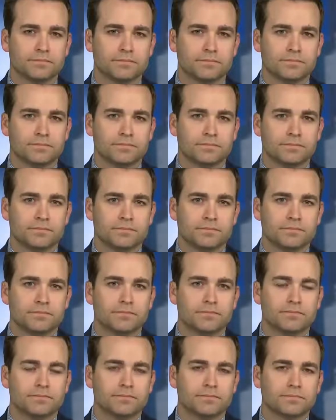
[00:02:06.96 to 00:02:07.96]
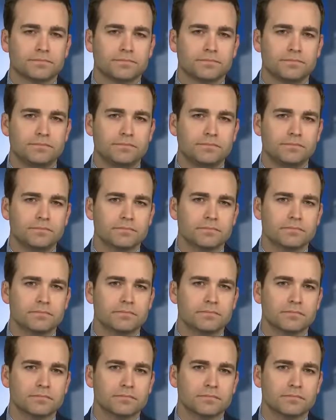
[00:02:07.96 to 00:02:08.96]

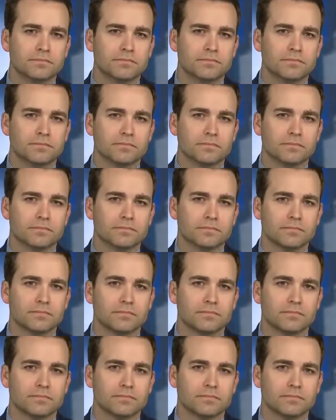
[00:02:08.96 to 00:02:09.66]
[no speech]